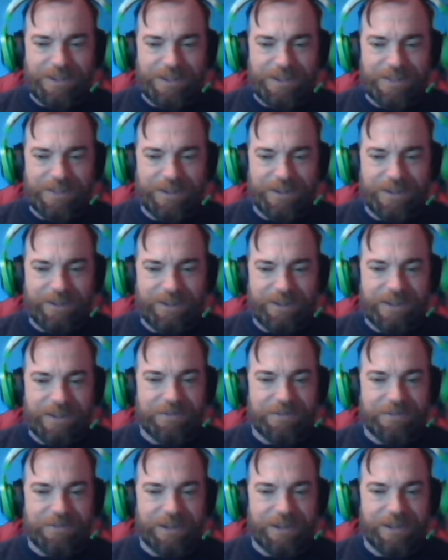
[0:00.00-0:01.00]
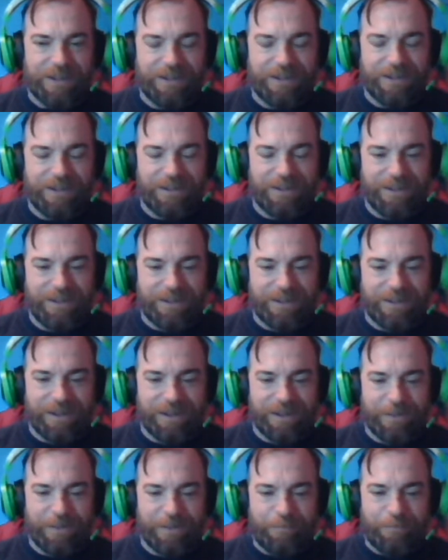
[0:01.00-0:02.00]
very gratifying.
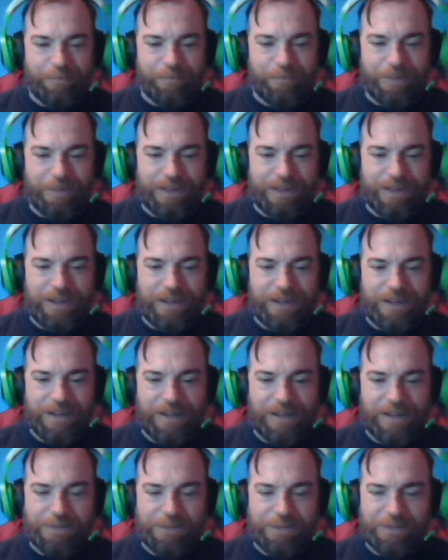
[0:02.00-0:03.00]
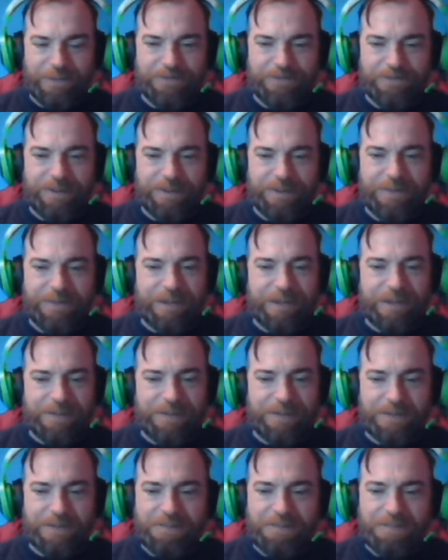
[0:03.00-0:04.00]
But then linear algebra is fundamental to
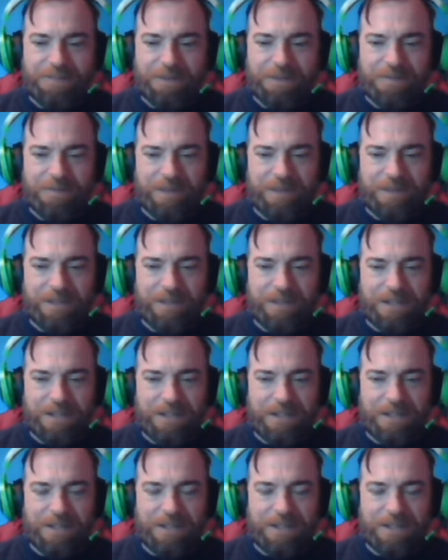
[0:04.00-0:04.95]
most of modern mathematics.